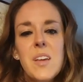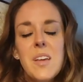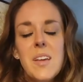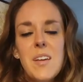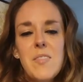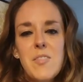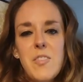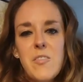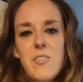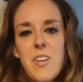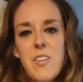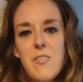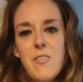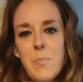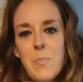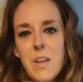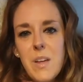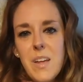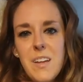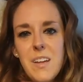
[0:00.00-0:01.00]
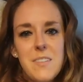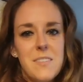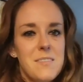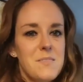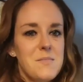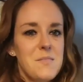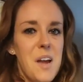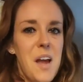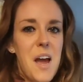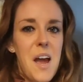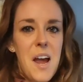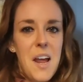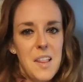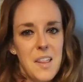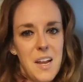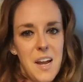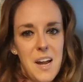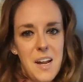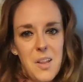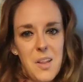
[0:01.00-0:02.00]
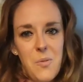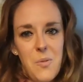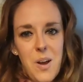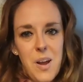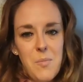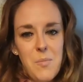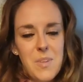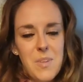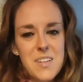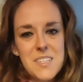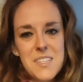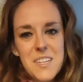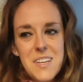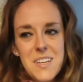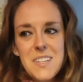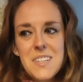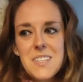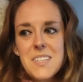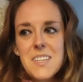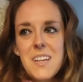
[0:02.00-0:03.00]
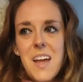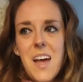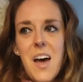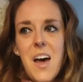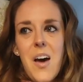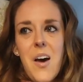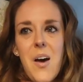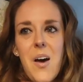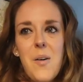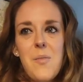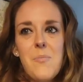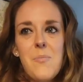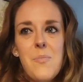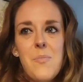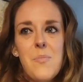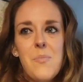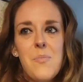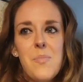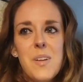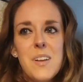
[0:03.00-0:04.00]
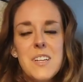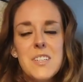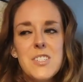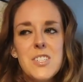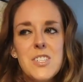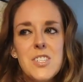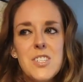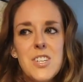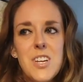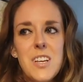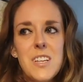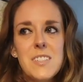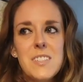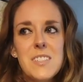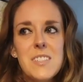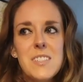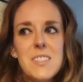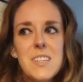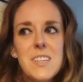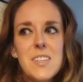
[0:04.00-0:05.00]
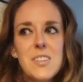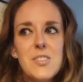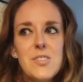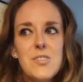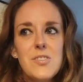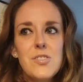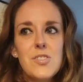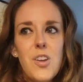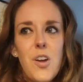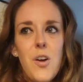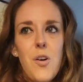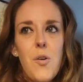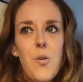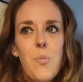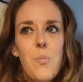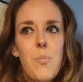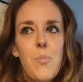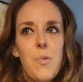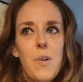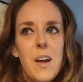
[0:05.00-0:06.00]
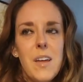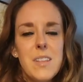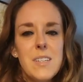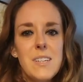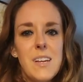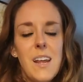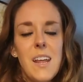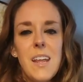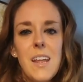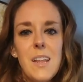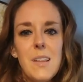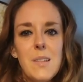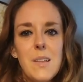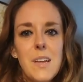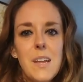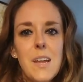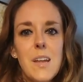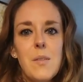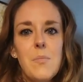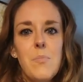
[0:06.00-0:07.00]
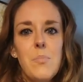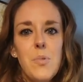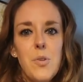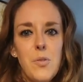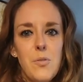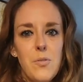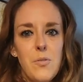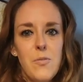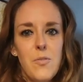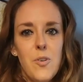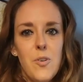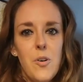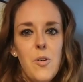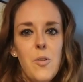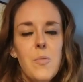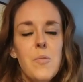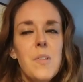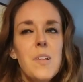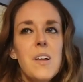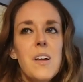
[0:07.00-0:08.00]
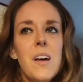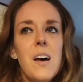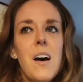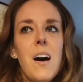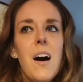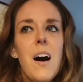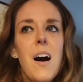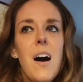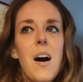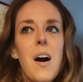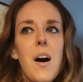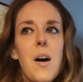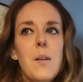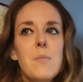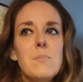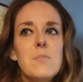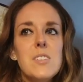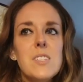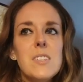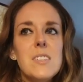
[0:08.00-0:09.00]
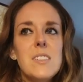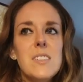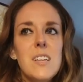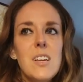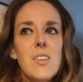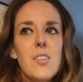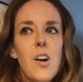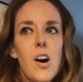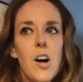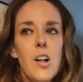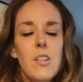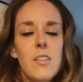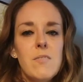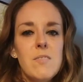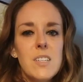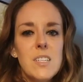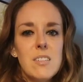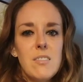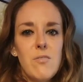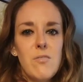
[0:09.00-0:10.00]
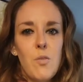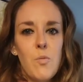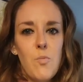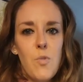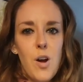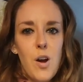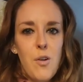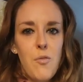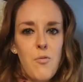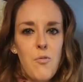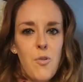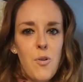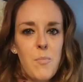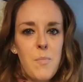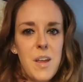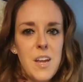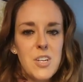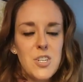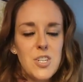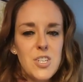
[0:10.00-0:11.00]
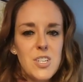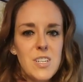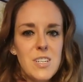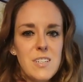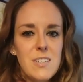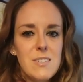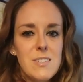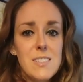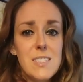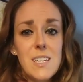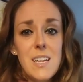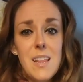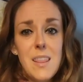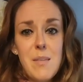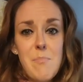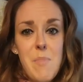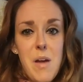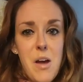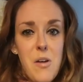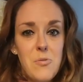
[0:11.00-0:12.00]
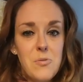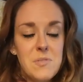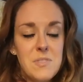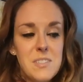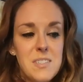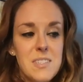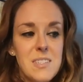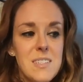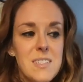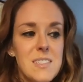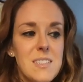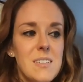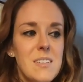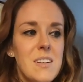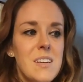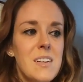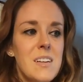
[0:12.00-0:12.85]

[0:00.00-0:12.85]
If you've never been, highly, highly recommend it, but it's just so breathtakingly beautiful. Just seeing all of the different rock formations, seeing the mountains,